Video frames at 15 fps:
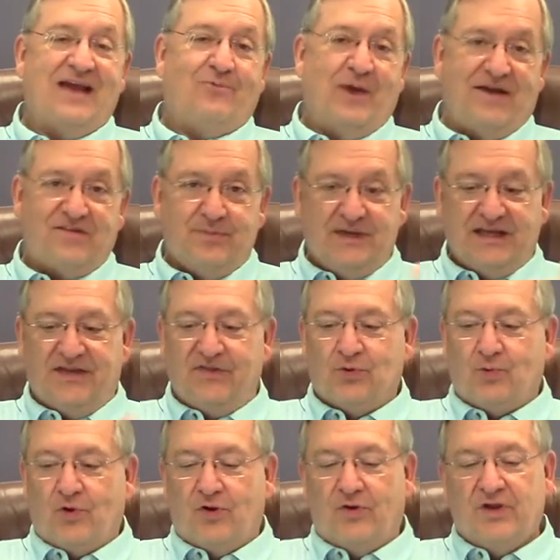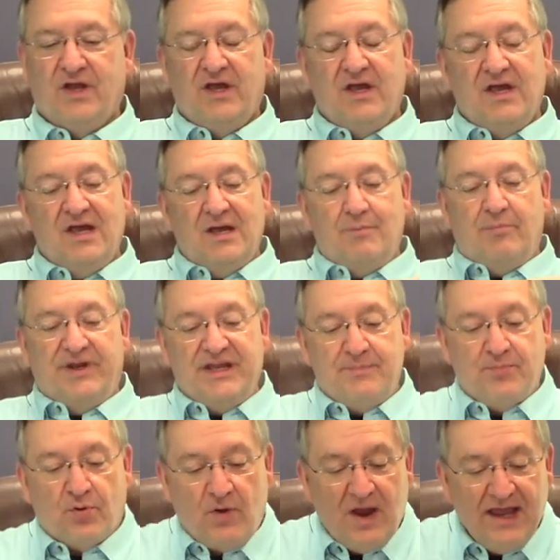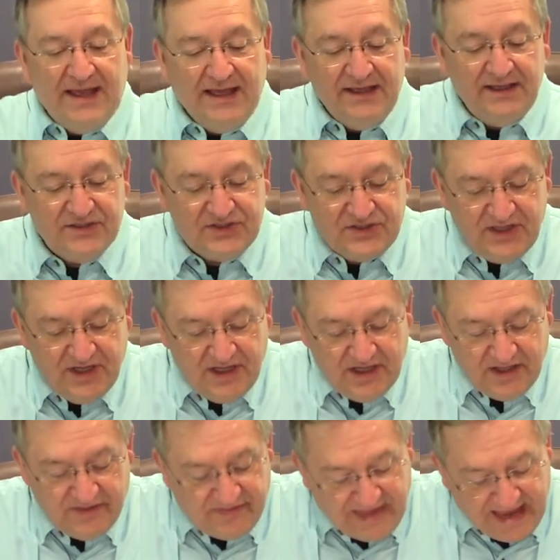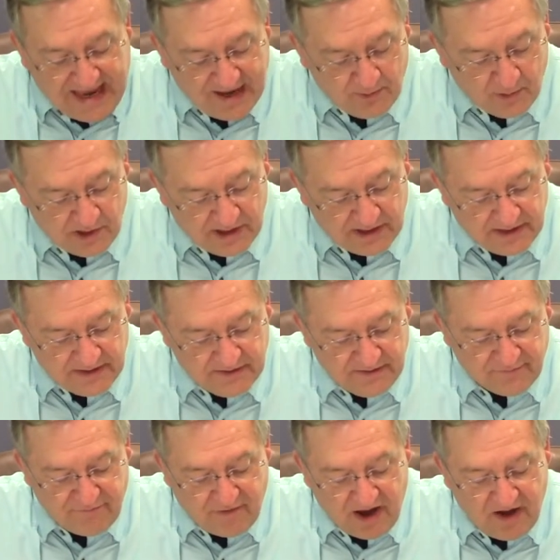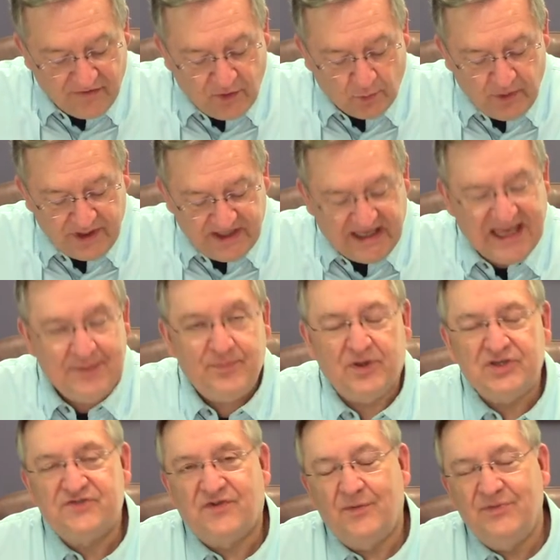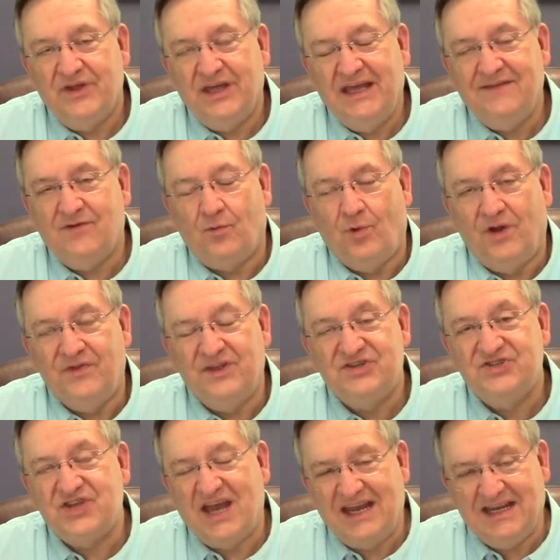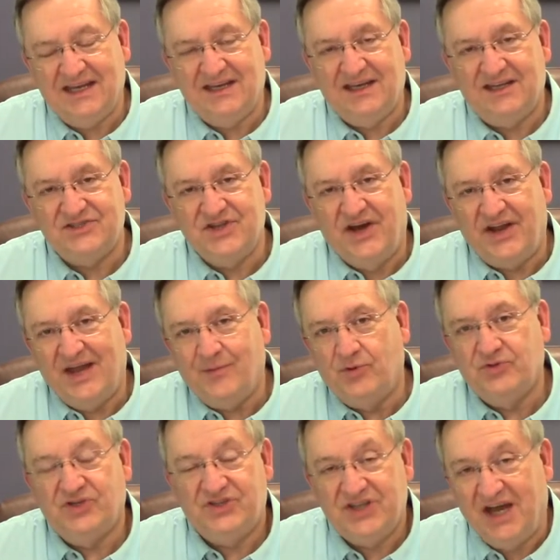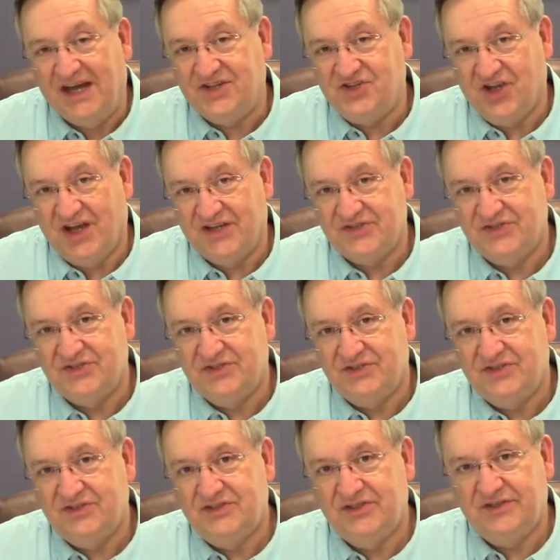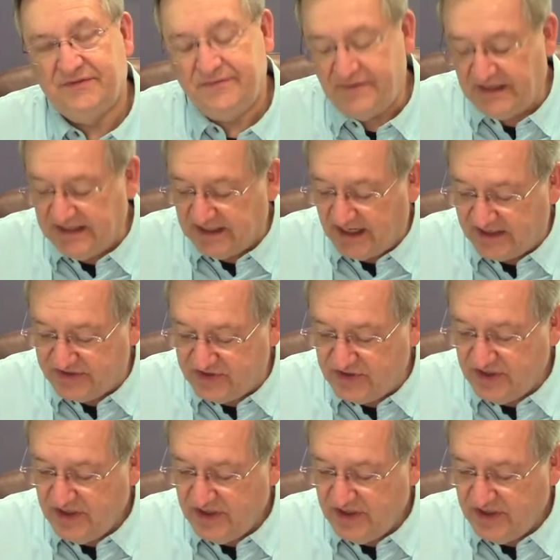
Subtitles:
we have to be in the world. But he prays that the Father would keep us from the evil one, that Satan is not able to touch us, to defeat us,